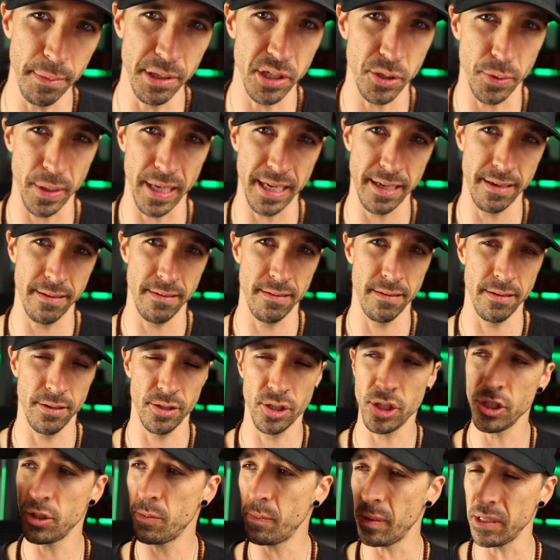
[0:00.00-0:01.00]
in between,
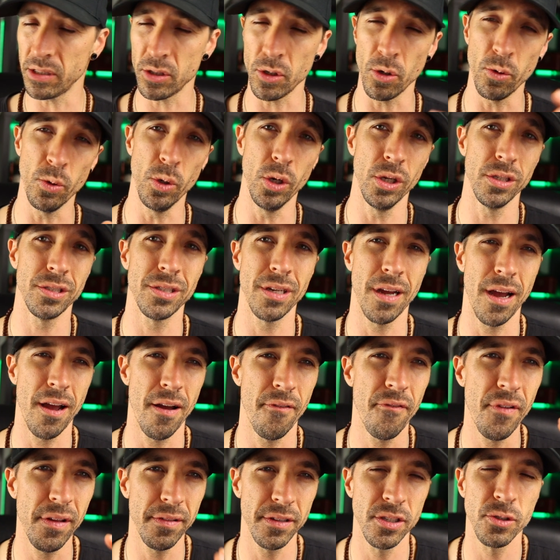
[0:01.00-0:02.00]
just best or worst, I
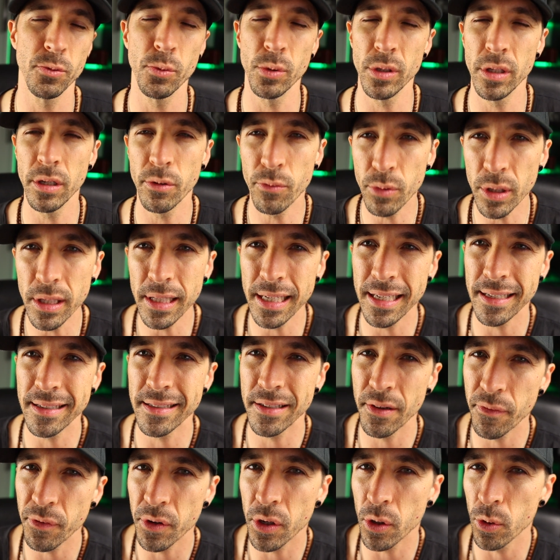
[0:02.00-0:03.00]
found this really, really
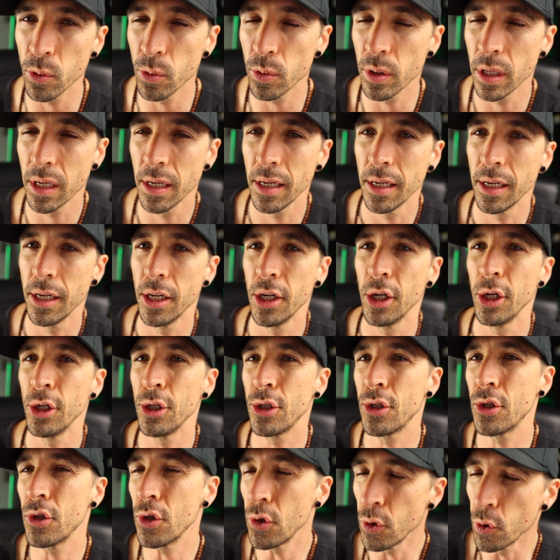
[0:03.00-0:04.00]
difficult
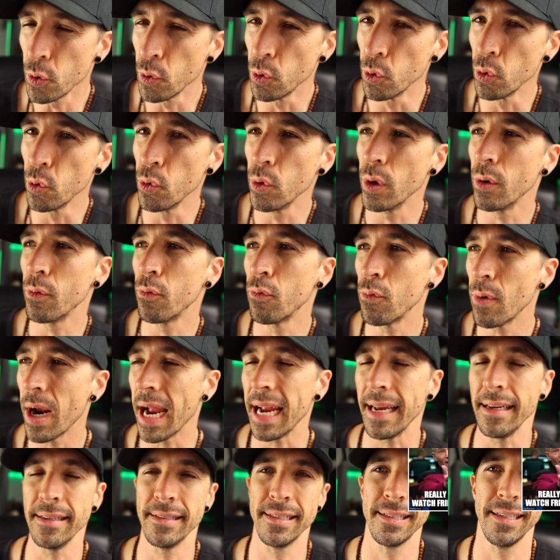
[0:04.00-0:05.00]
to
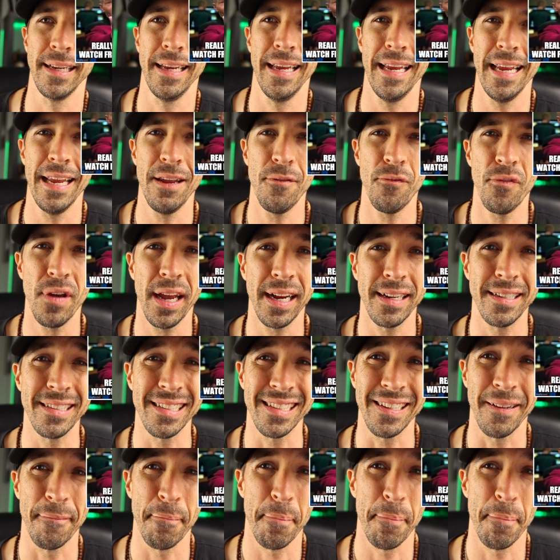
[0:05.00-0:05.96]
rate. In fact,